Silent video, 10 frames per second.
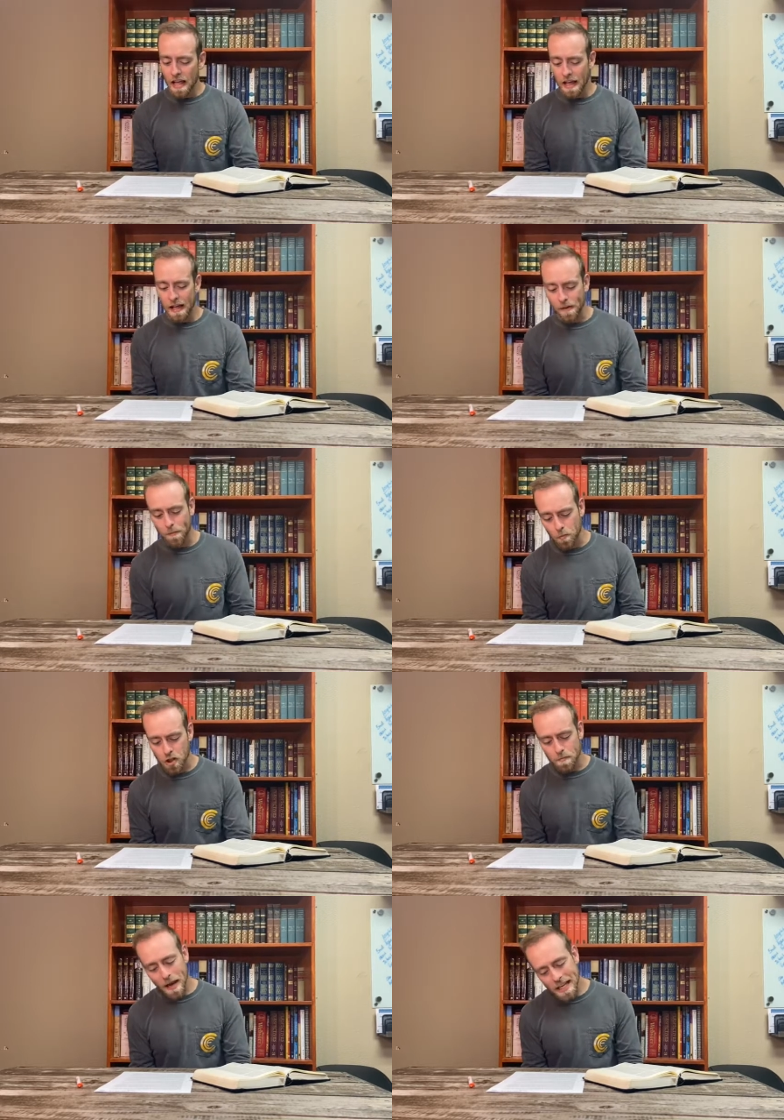um, which
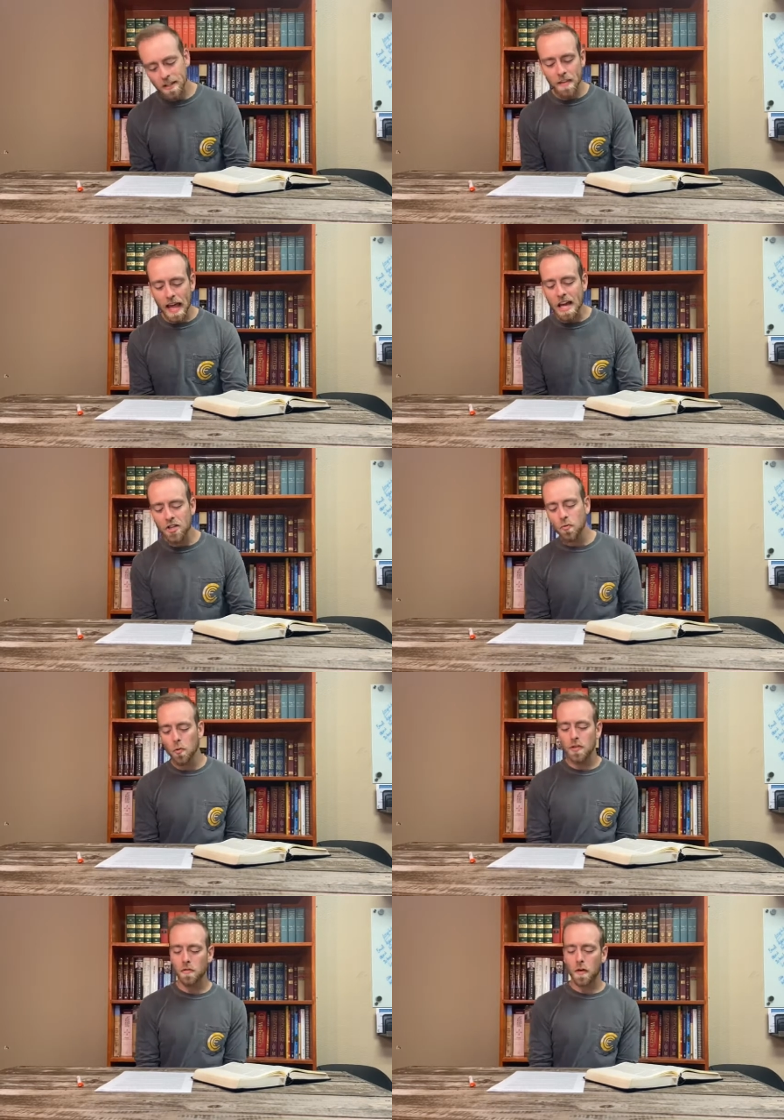is basically the ancient
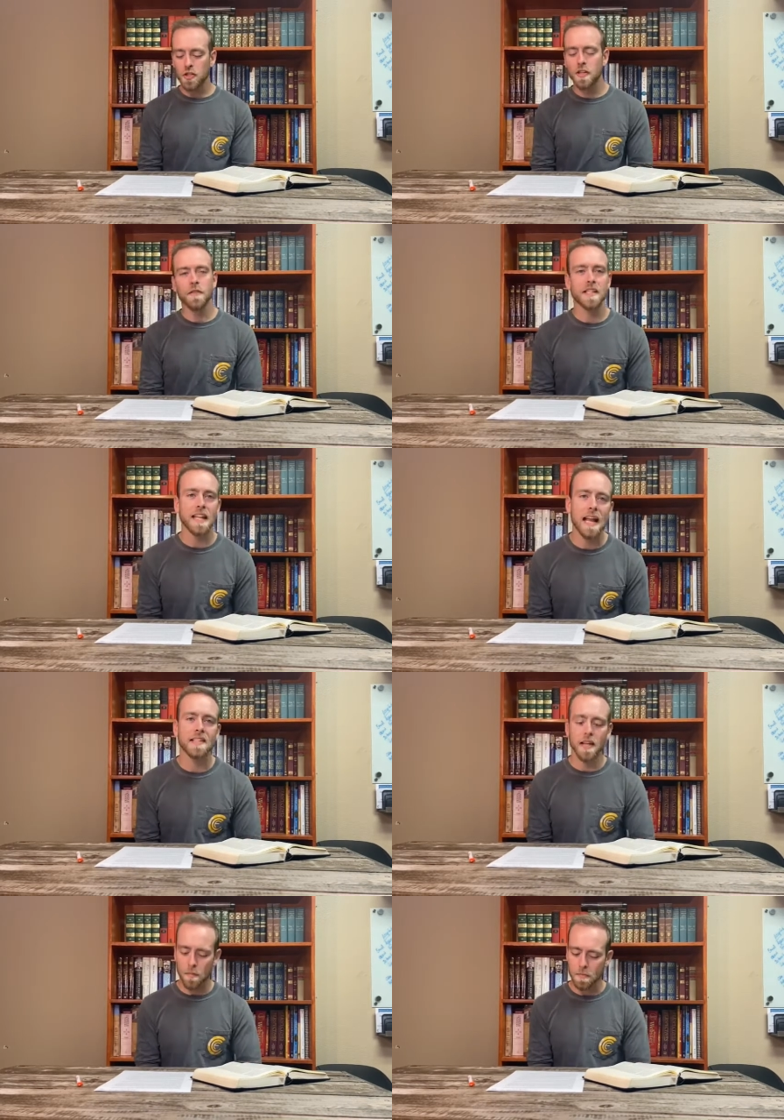world's version of a
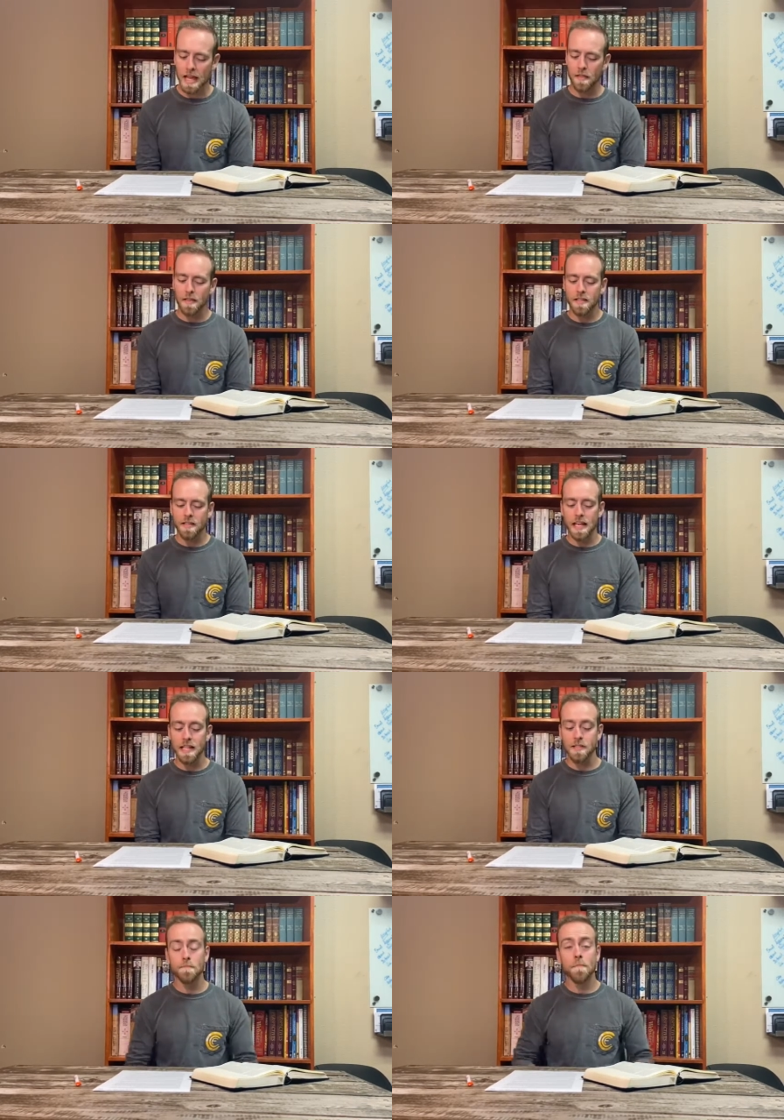status update that
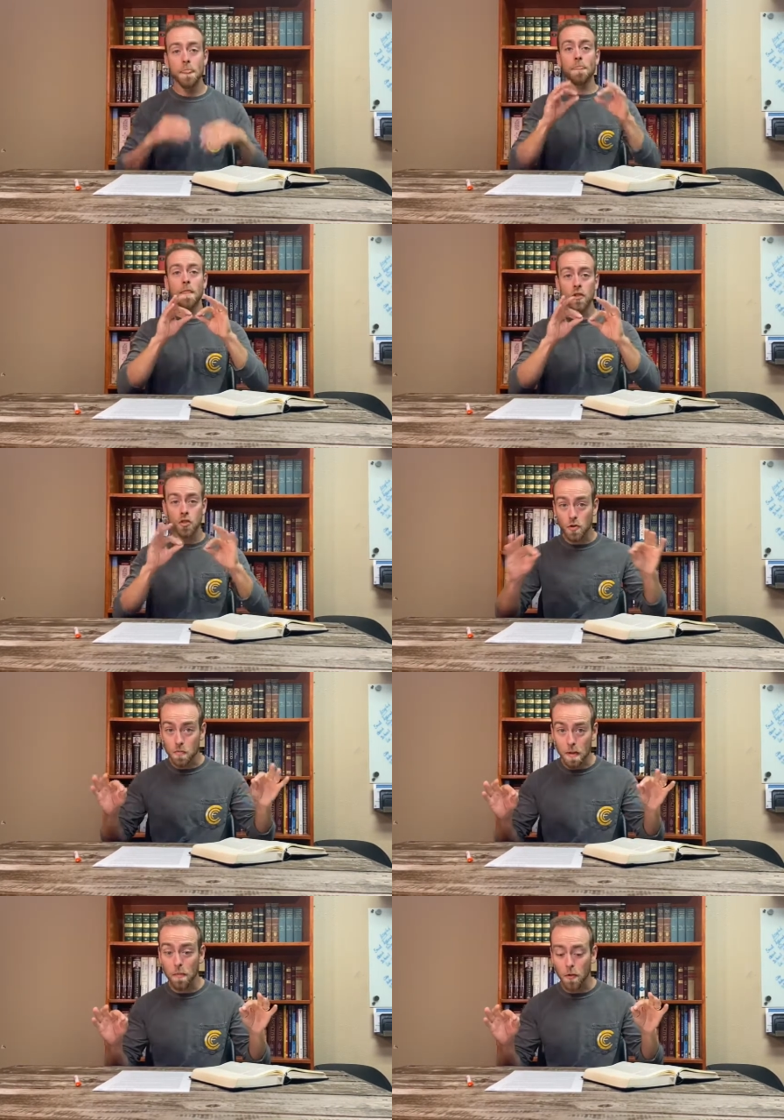says the Jewish
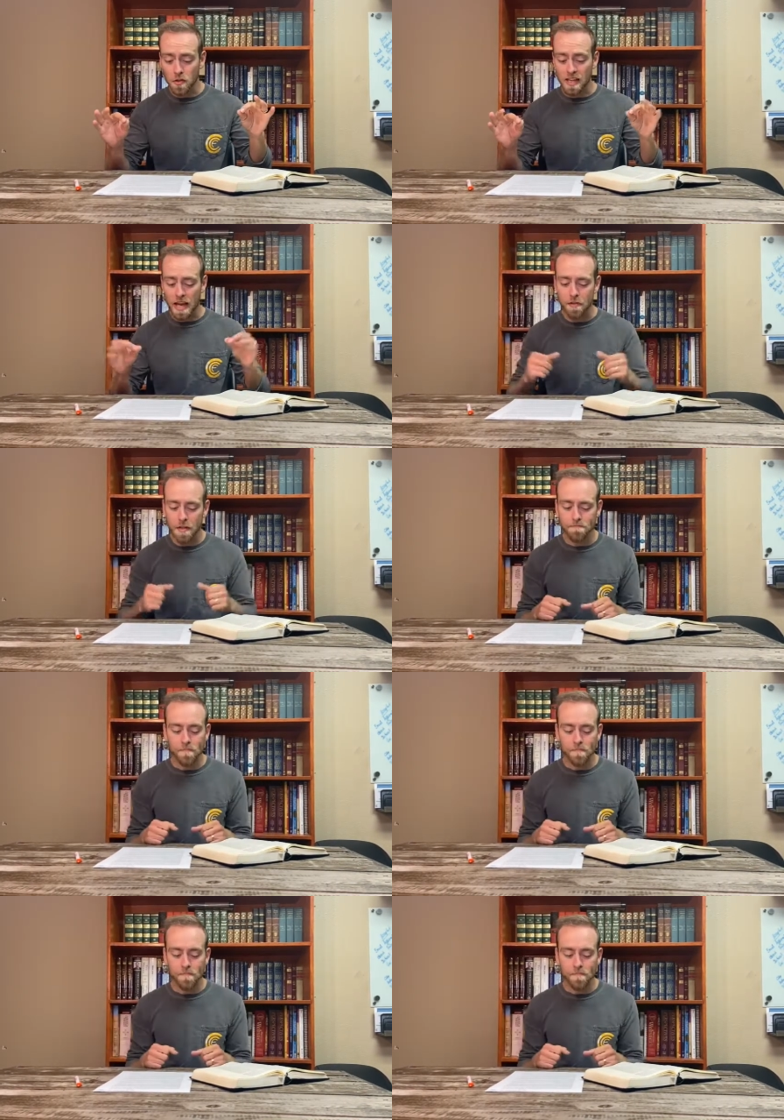people are saved.